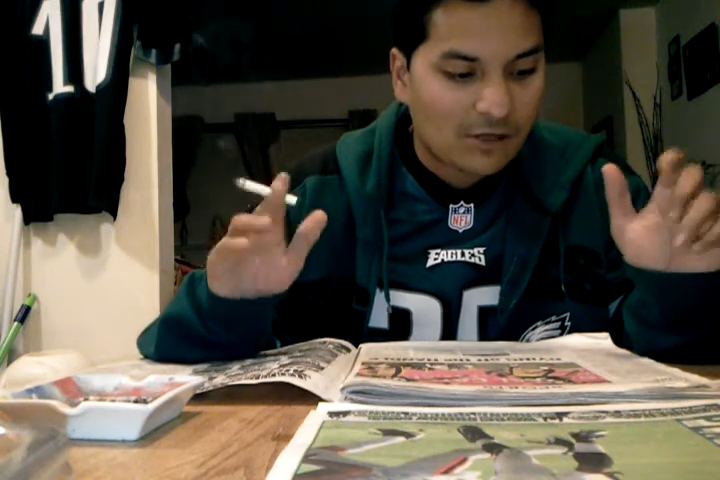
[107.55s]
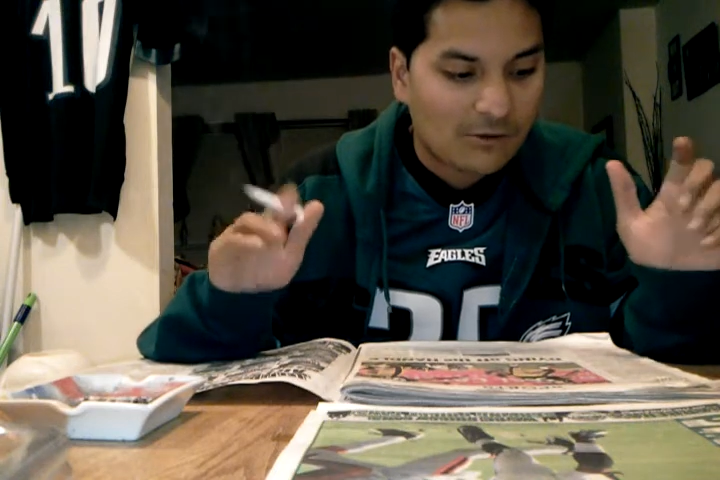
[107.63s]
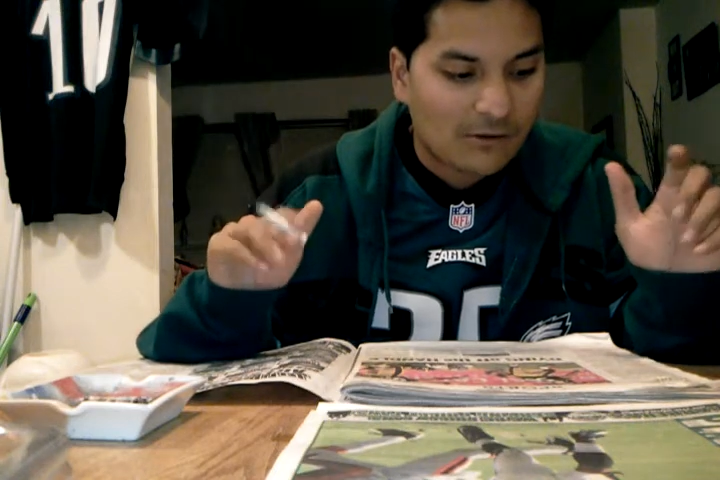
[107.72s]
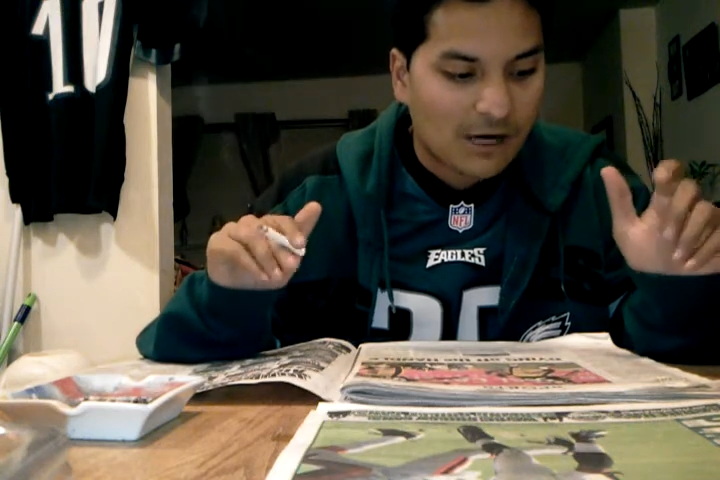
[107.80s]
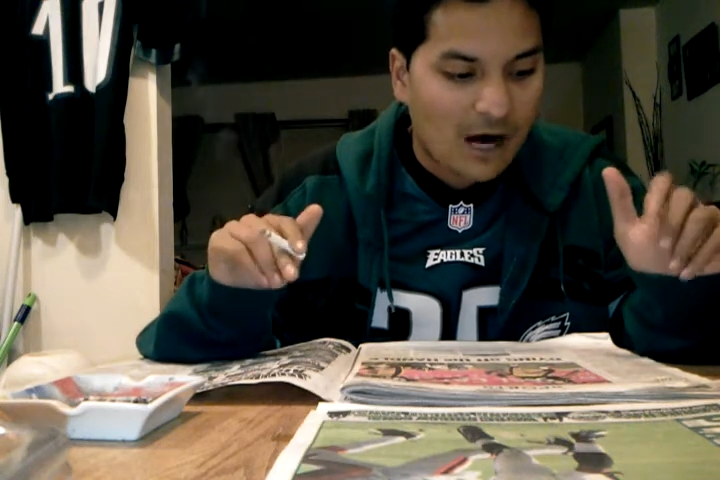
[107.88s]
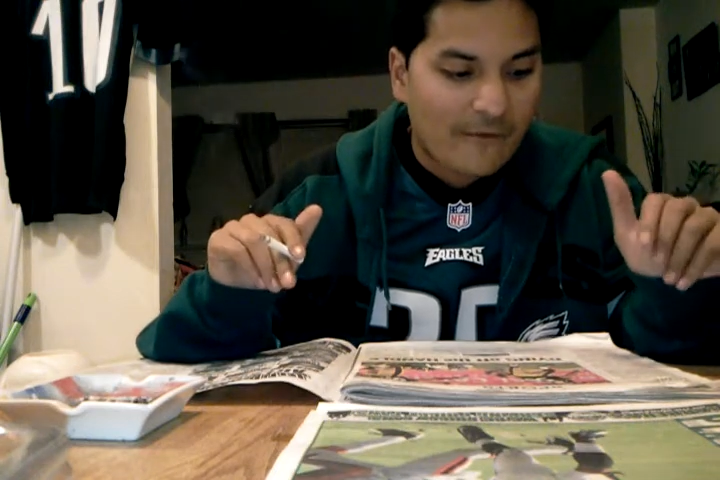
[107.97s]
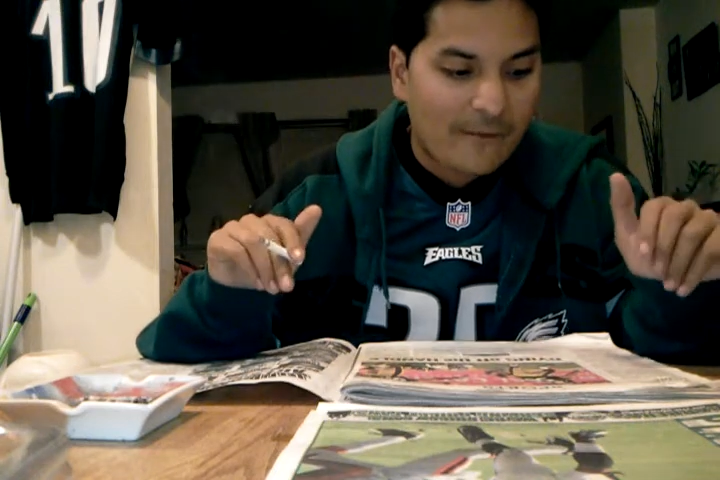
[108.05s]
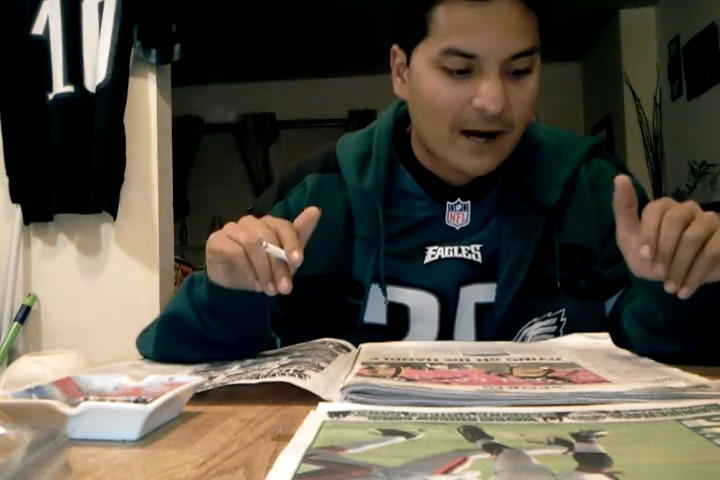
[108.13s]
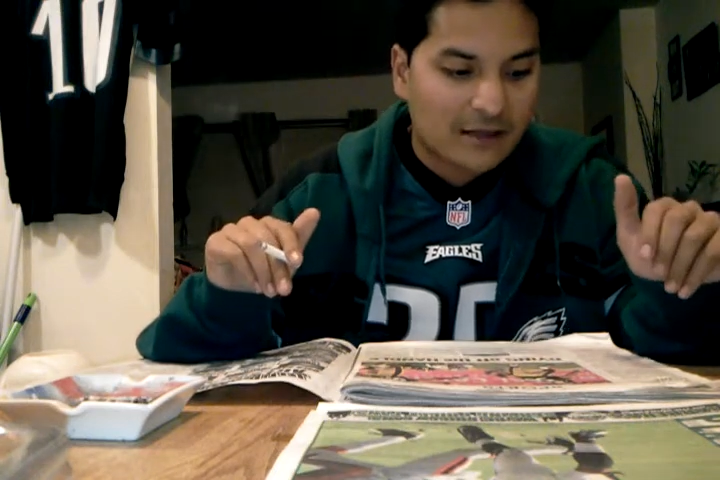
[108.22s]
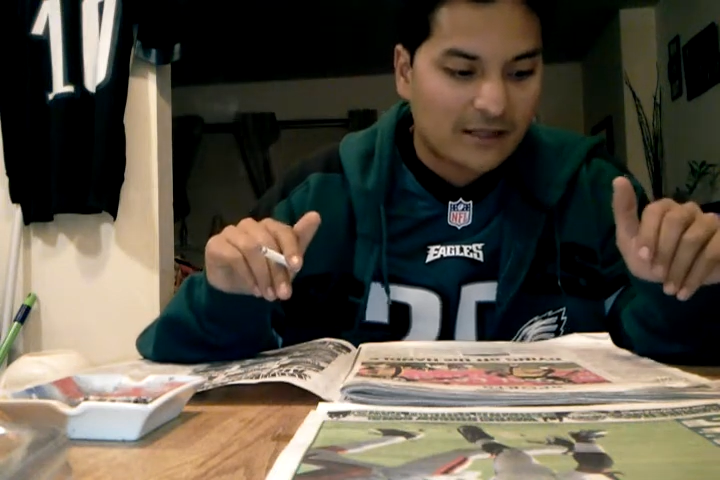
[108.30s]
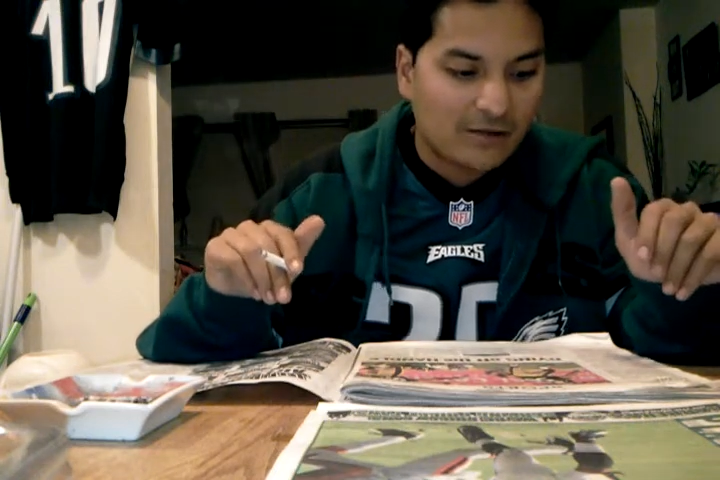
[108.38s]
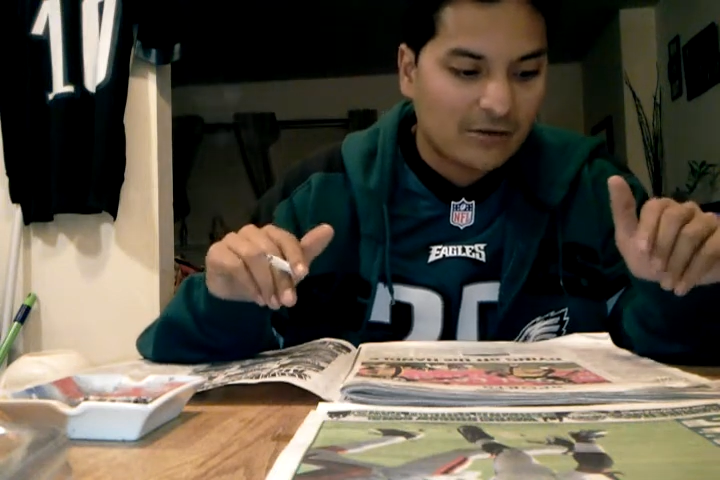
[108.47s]
2 were recovered
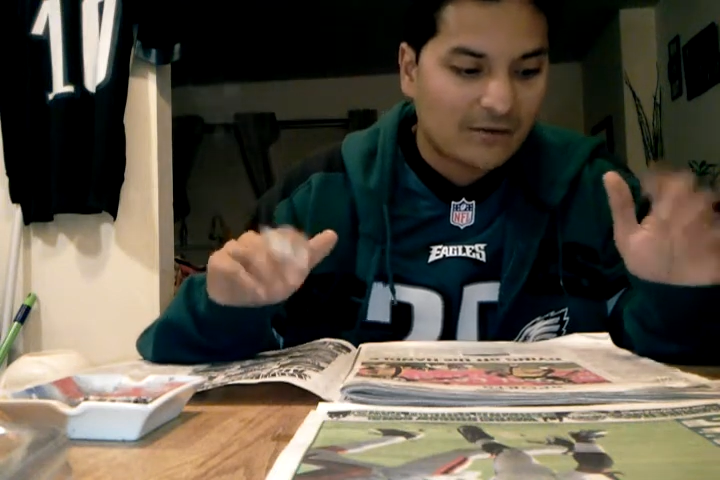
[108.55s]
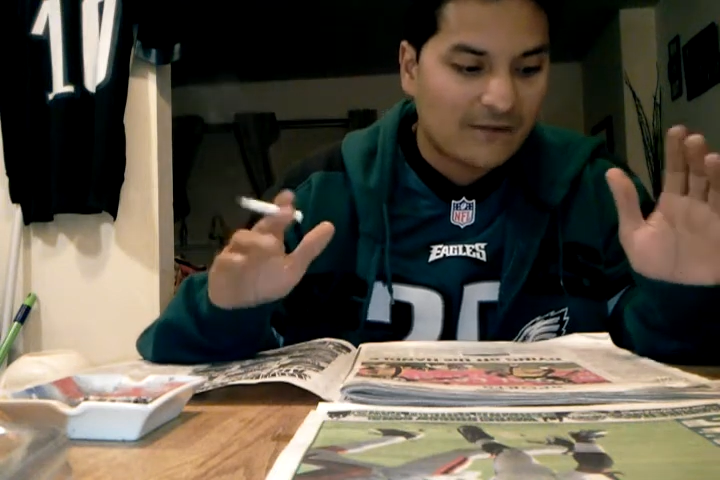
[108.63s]
by the Steelers.